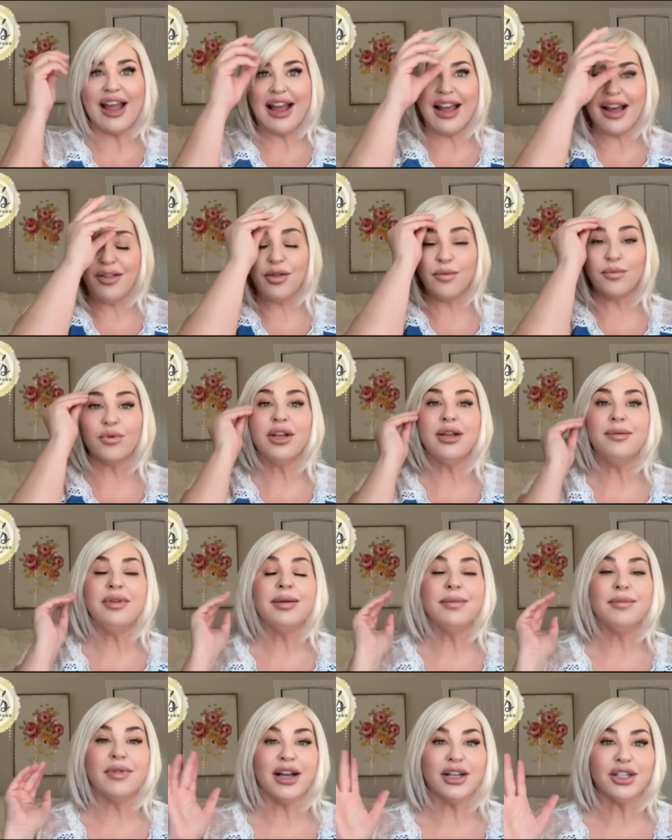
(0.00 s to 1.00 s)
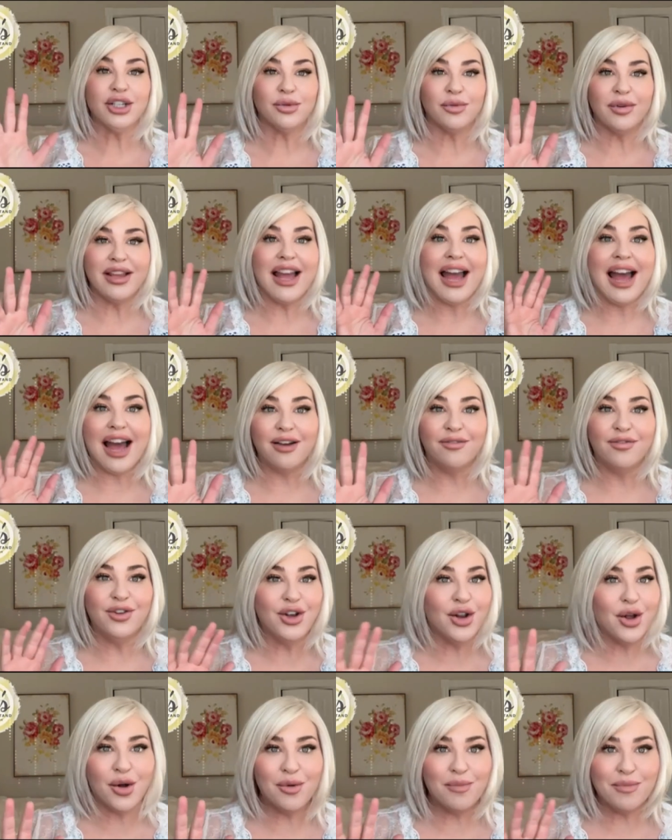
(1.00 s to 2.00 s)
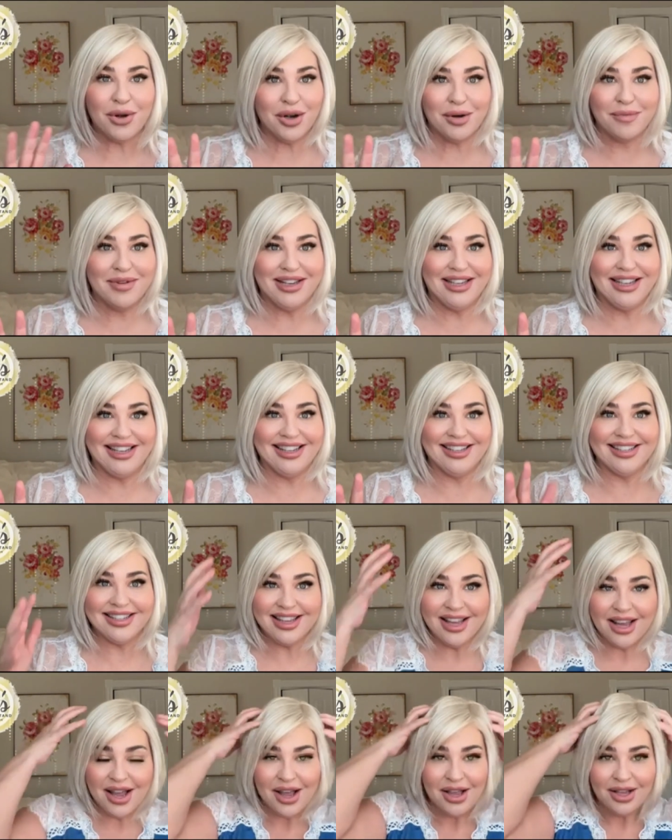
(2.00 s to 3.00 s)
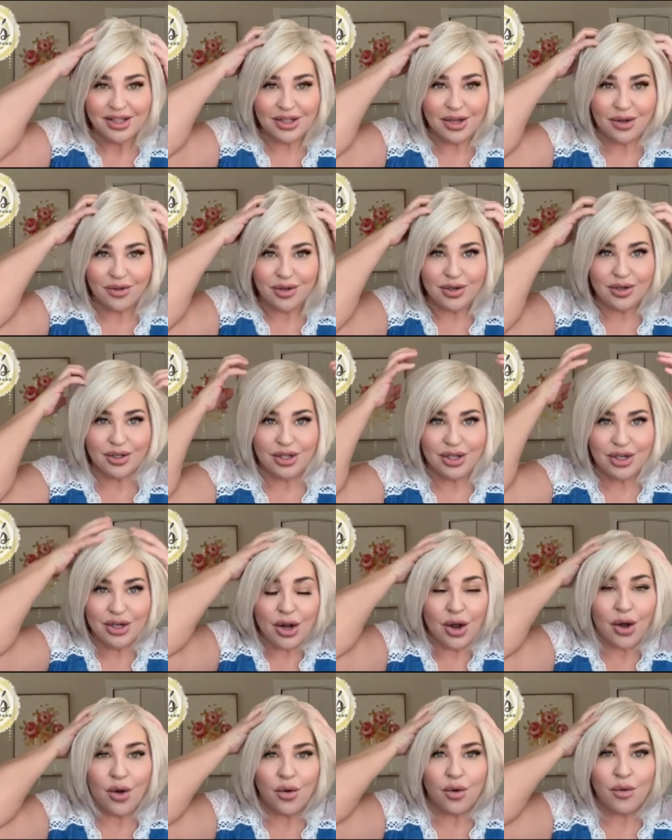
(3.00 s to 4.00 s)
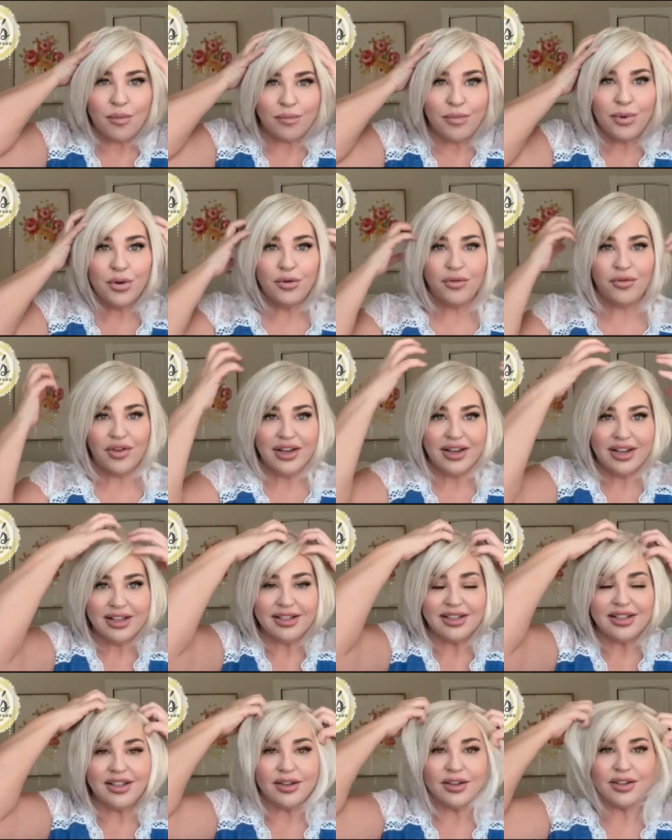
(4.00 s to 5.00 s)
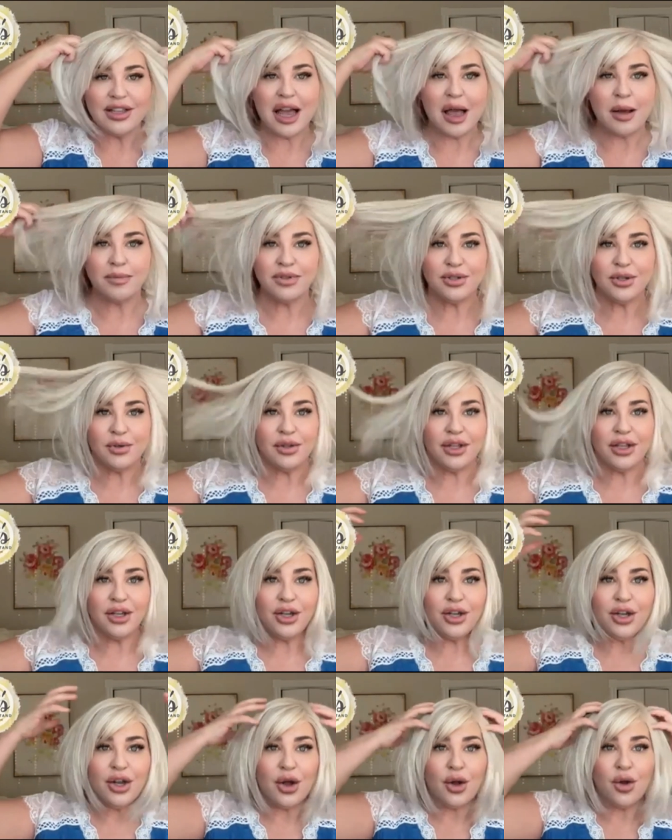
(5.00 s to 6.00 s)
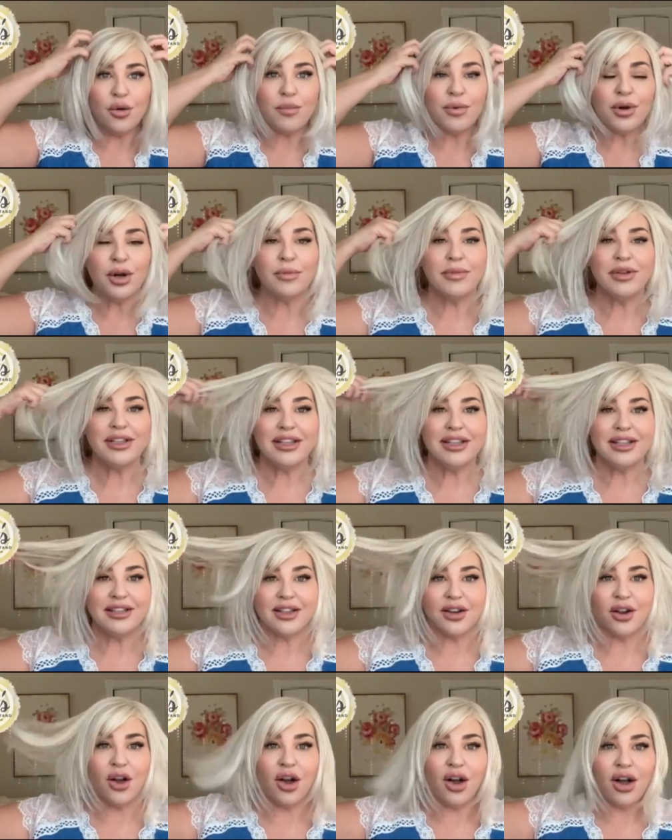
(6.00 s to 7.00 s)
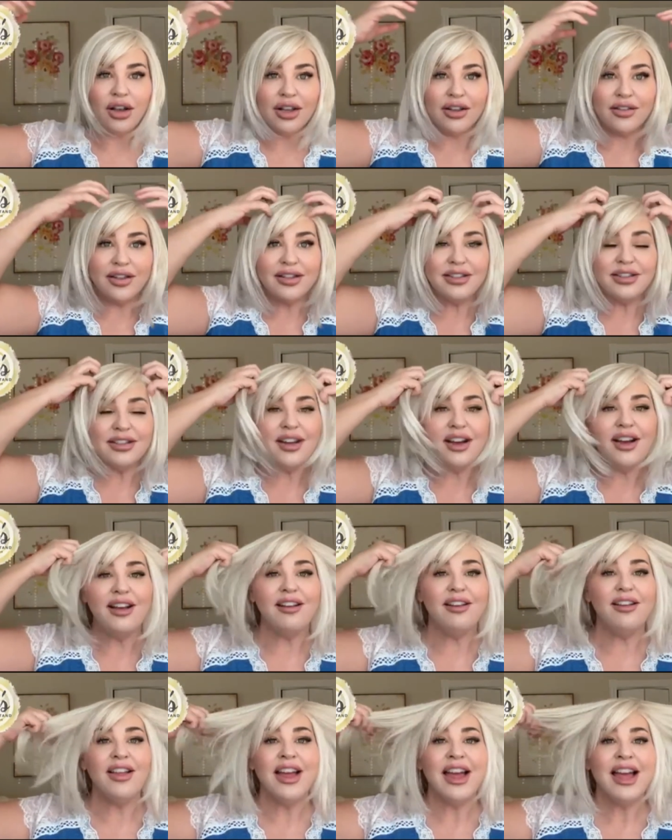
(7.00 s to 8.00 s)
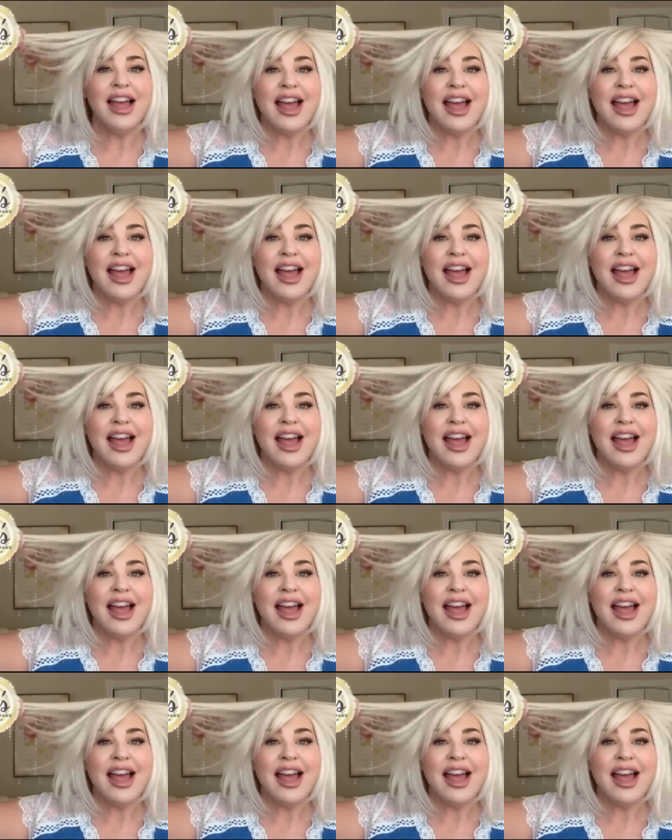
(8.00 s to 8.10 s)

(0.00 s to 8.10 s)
and the premium luxury have no permatease. So there's no poofiness, there's absolutely no permatease at all in this style.